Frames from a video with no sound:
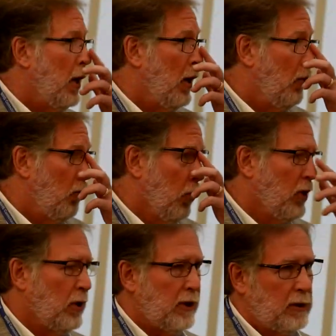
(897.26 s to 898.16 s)
uh,
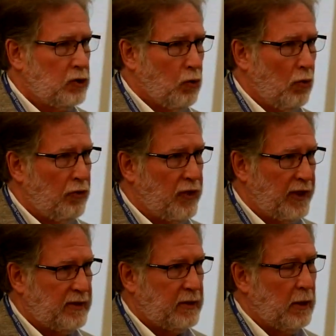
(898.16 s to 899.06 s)
we're going to control
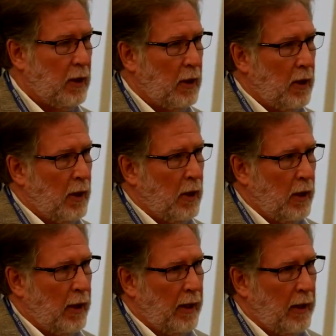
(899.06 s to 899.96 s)
things.
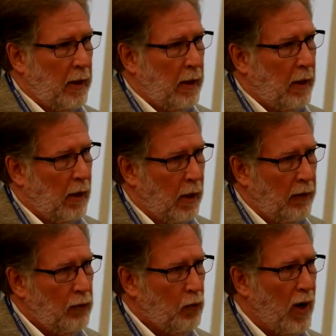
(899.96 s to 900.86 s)

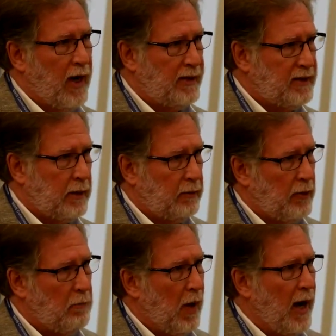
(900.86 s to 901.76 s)
Otherwise,
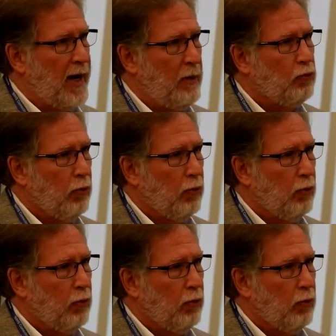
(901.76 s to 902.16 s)
the mind